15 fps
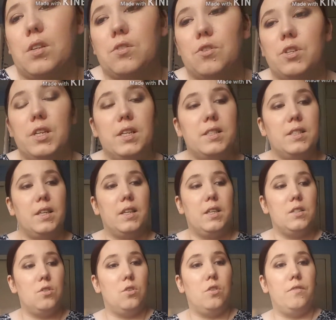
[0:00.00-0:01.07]
So the next thing
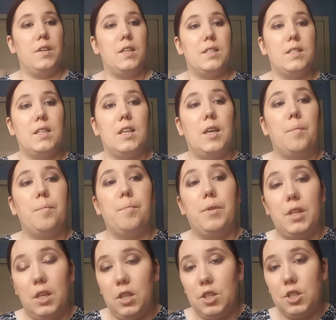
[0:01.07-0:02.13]
is obviously
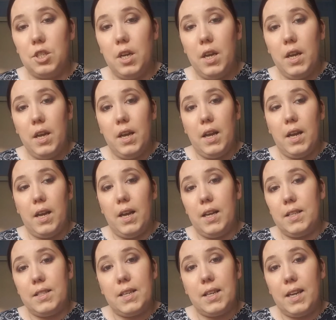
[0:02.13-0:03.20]
blush.
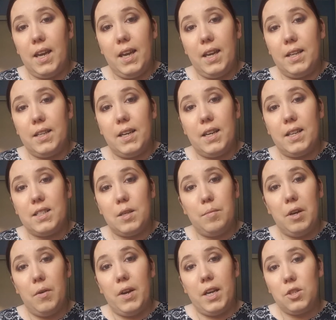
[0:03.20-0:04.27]
And again,
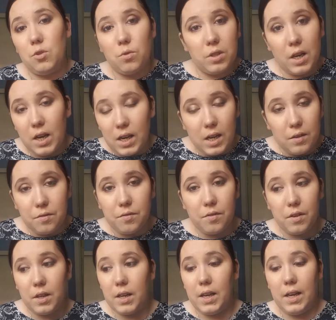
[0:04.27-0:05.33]
somehow I don't have
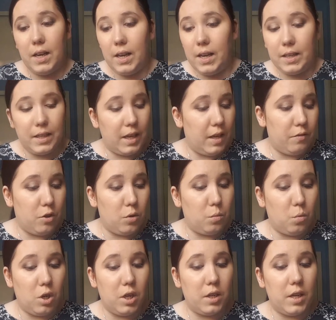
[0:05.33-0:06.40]
an Avon
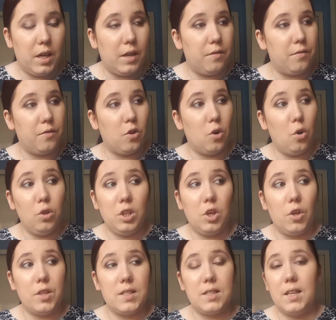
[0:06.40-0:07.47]
one. I've only
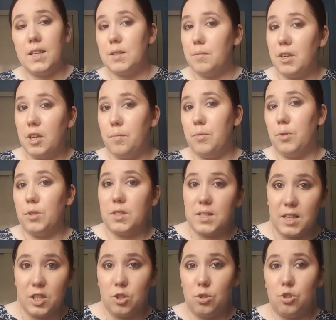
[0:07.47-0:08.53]
got the select makeup products
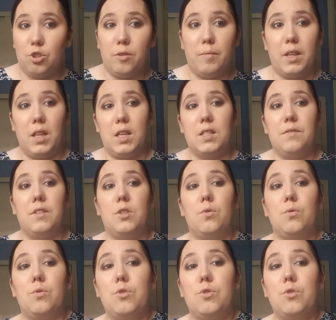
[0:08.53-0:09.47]
that I showed you in my last video.